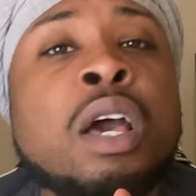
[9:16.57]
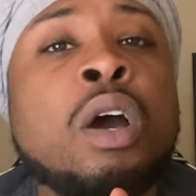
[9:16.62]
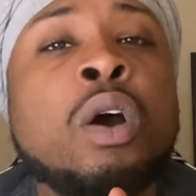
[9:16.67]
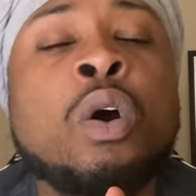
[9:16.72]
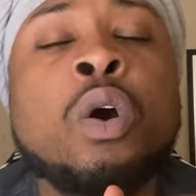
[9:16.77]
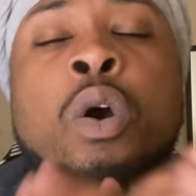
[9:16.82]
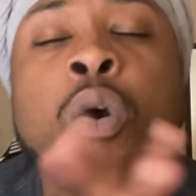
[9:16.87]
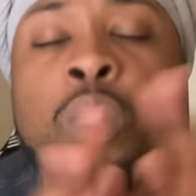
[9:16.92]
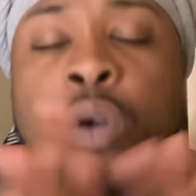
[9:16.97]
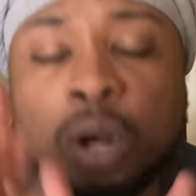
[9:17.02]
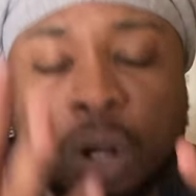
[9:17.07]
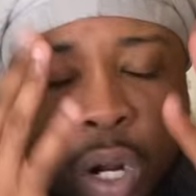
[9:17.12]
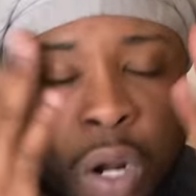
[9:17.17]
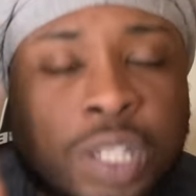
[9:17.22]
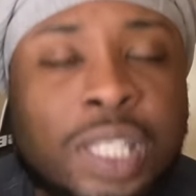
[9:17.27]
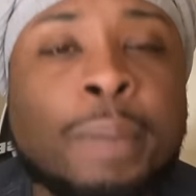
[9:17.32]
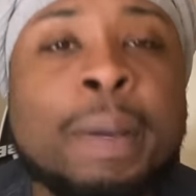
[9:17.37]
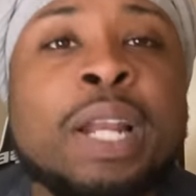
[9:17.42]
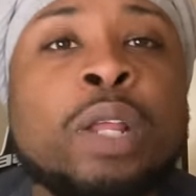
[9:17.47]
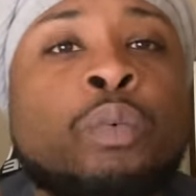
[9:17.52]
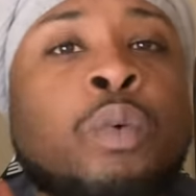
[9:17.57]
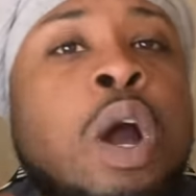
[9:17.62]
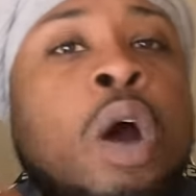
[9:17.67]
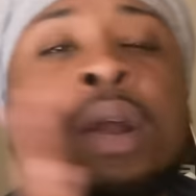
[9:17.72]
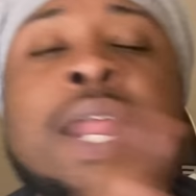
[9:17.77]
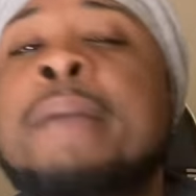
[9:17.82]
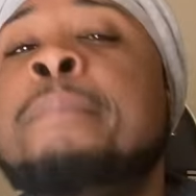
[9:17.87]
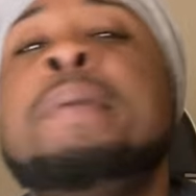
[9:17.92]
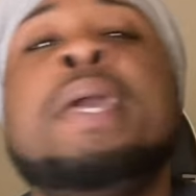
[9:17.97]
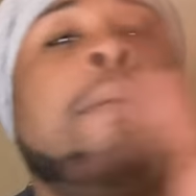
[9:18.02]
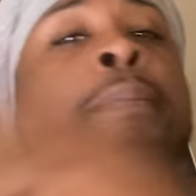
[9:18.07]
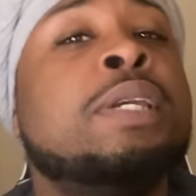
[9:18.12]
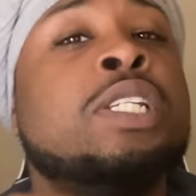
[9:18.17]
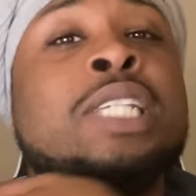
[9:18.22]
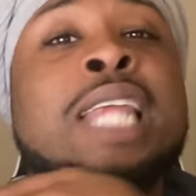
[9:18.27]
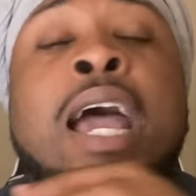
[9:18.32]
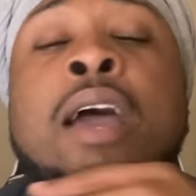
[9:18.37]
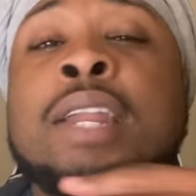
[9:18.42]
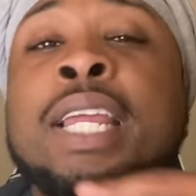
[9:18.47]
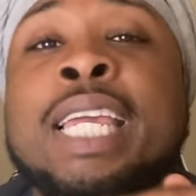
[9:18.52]
who, girl? Somebody roll that big bitch
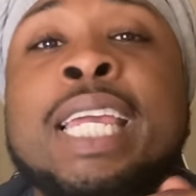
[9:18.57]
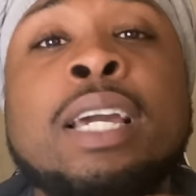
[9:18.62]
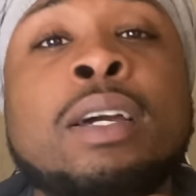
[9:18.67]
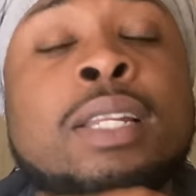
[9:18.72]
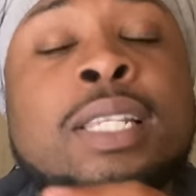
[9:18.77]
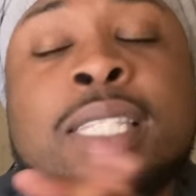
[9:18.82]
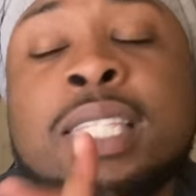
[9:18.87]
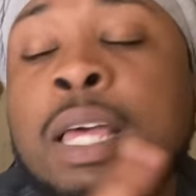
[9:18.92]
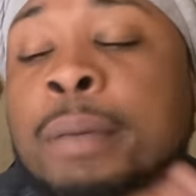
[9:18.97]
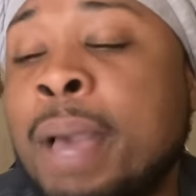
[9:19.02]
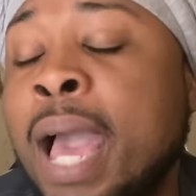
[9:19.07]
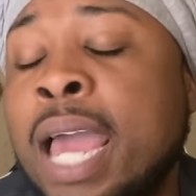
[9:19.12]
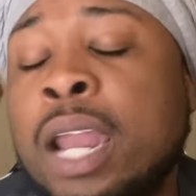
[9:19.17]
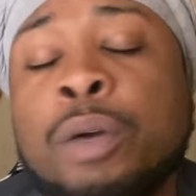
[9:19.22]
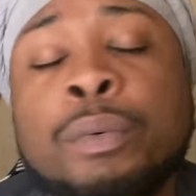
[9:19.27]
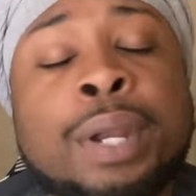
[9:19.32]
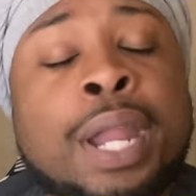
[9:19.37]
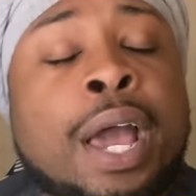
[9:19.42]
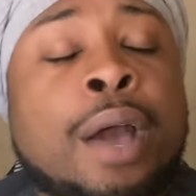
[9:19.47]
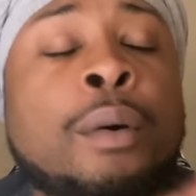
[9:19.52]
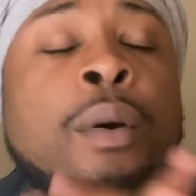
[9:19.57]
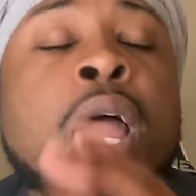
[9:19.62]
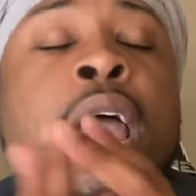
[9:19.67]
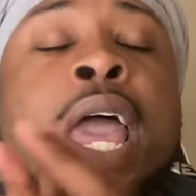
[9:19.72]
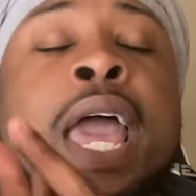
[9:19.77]
down the hill or something. I don't know.